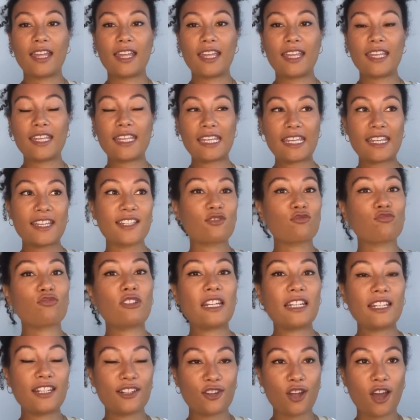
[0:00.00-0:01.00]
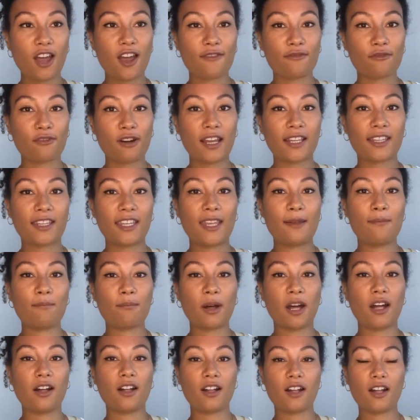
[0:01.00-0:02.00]
It is really nerve-wracking,
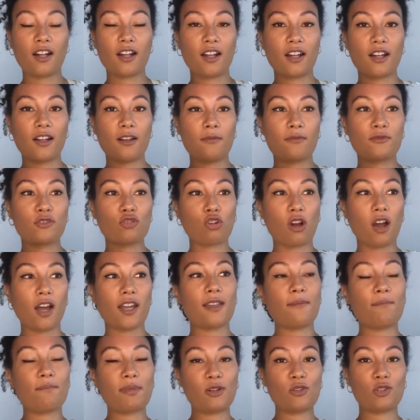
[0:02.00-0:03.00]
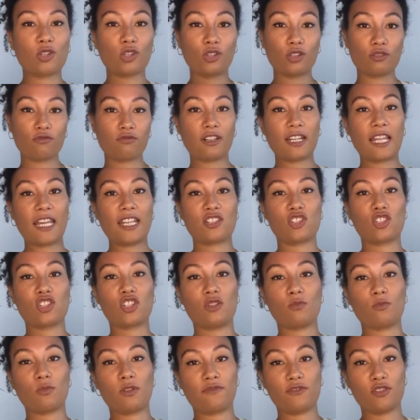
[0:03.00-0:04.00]
but try and build a good
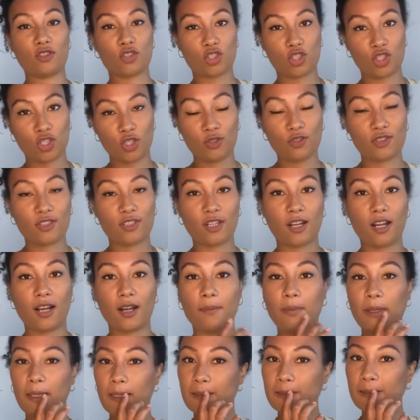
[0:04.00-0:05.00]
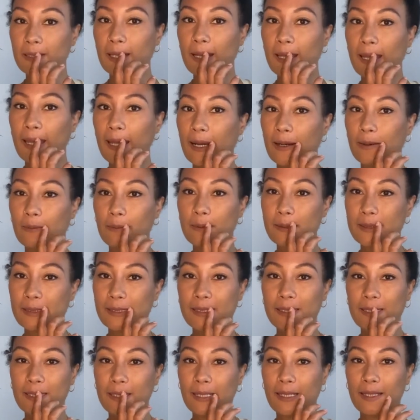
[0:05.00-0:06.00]
relationship with your tutor because that helps,
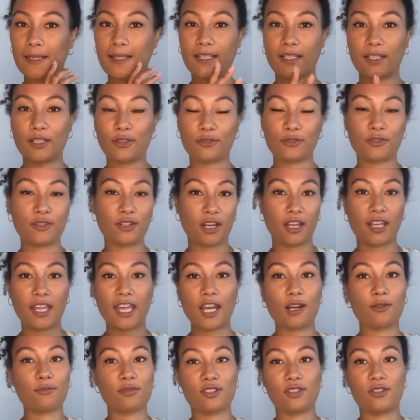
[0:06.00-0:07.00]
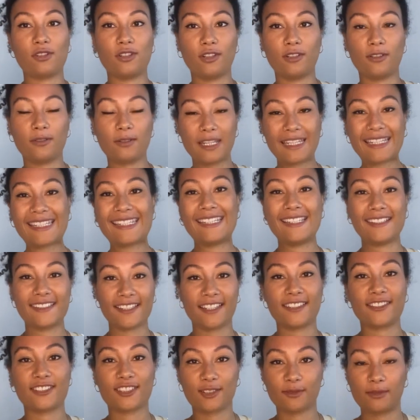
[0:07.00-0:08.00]
you know, it helps you ease
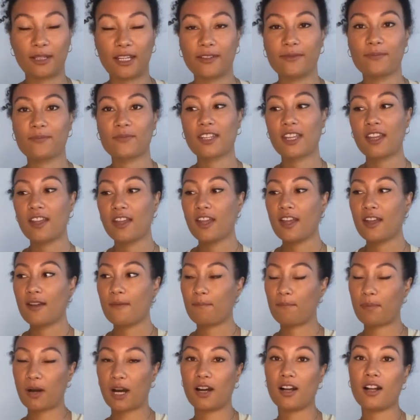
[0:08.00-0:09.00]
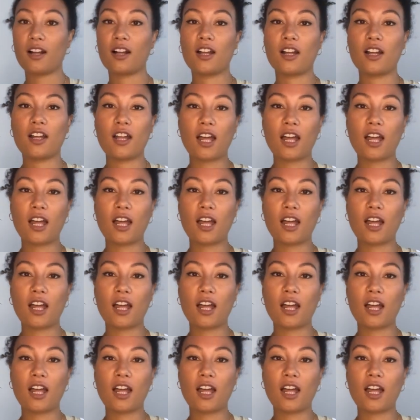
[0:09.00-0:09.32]
into it. But